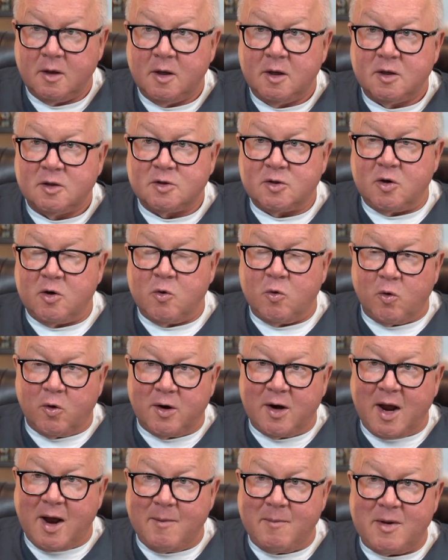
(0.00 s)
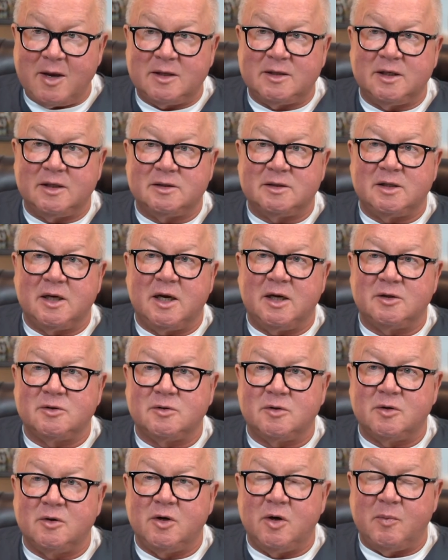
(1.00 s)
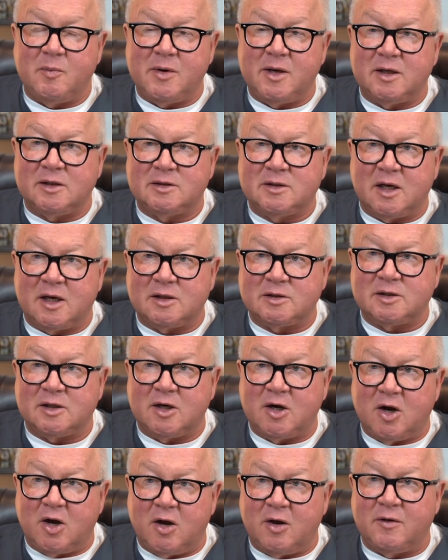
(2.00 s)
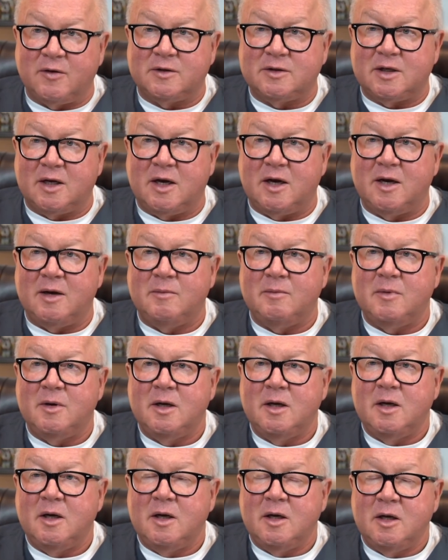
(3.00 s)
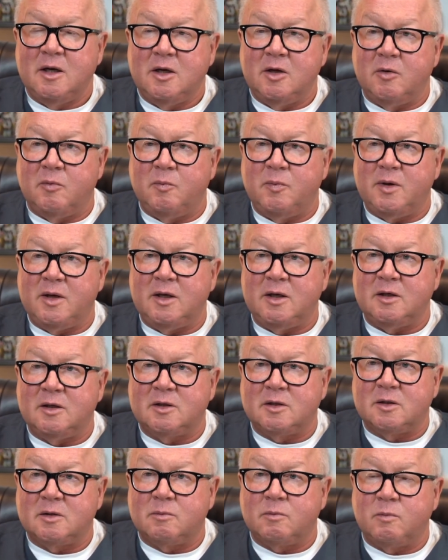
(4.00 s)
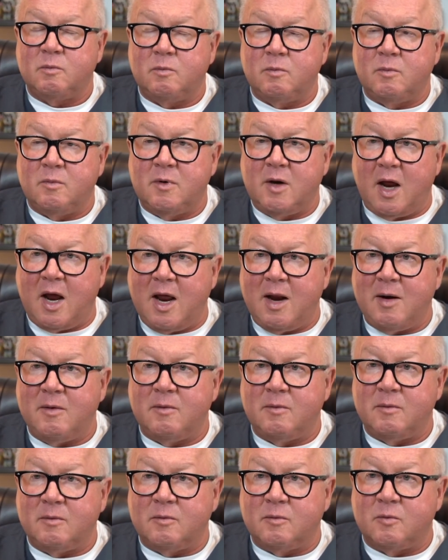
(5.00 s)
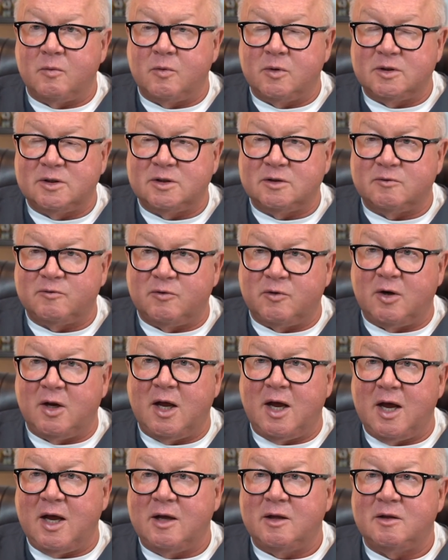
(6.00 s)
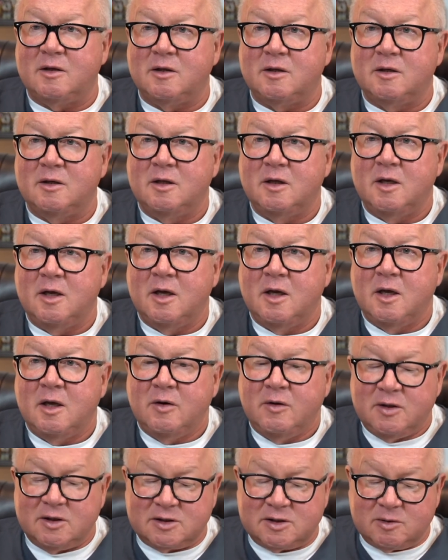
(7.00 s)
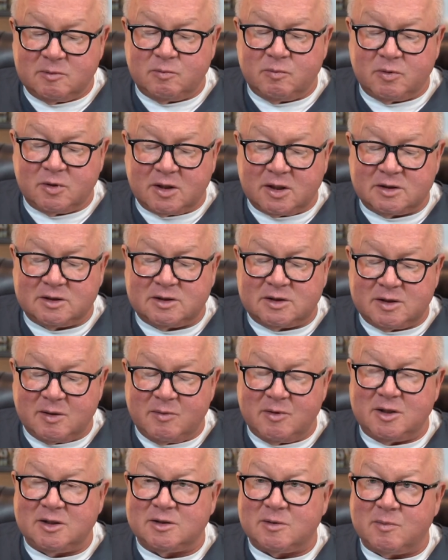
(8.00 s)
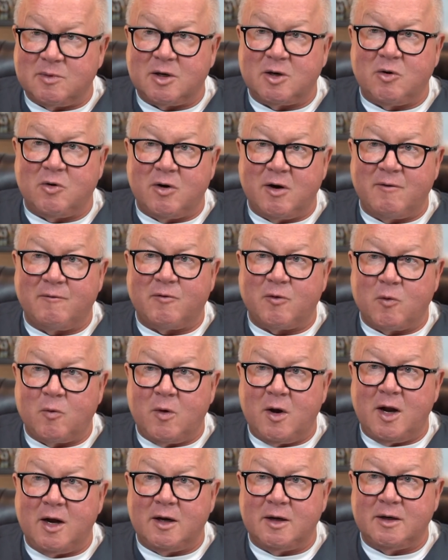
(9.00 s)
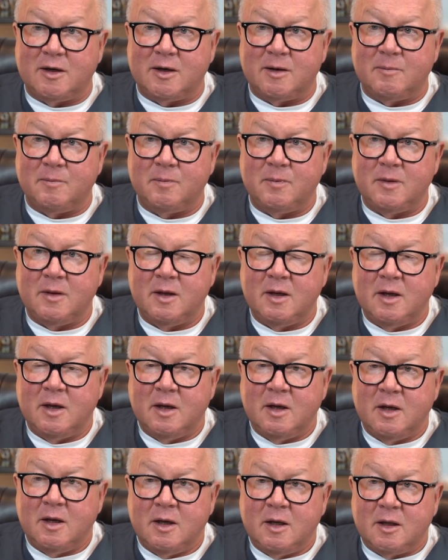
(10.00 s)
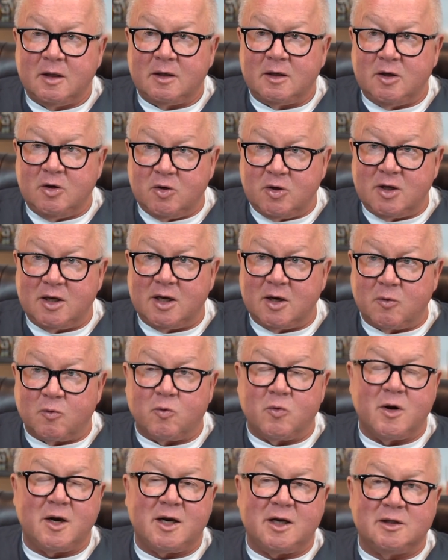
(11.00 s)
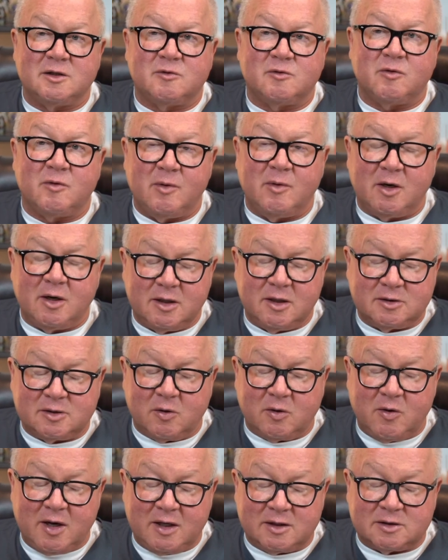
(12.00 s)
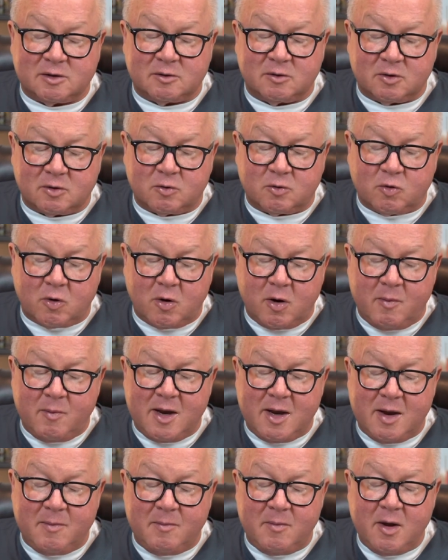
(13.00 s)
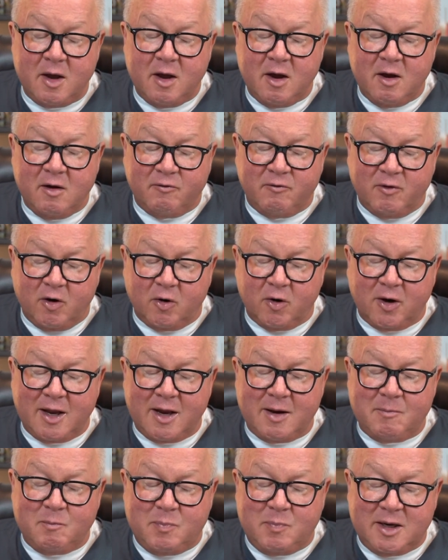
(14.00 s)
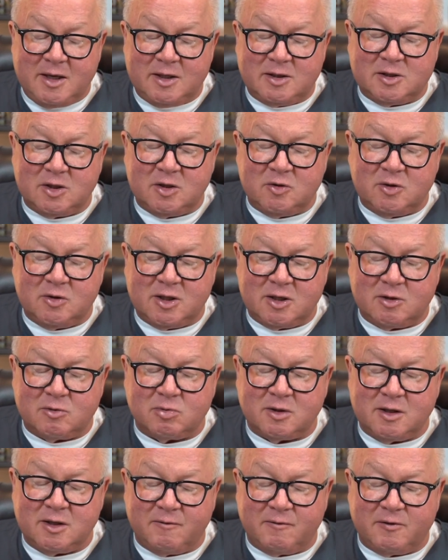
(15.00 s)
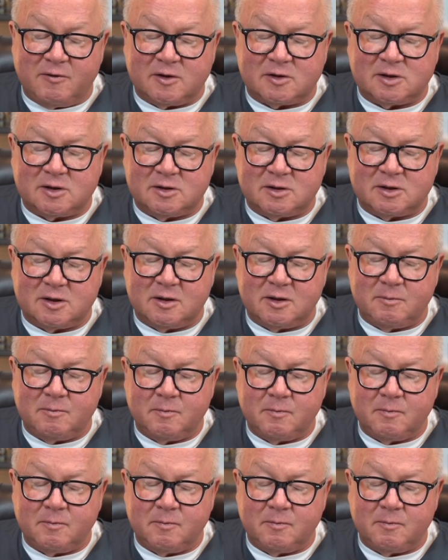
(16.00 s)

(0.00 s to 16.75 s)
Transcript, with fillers: So he will not make testosterone. He'll be exhausted all the time. He'll be not reach his full height. Mm-hmm. This is because some of these have been going on for a while on him. Yep. You can get rickets from a so he has a chromium folate B2 D3 deficiency.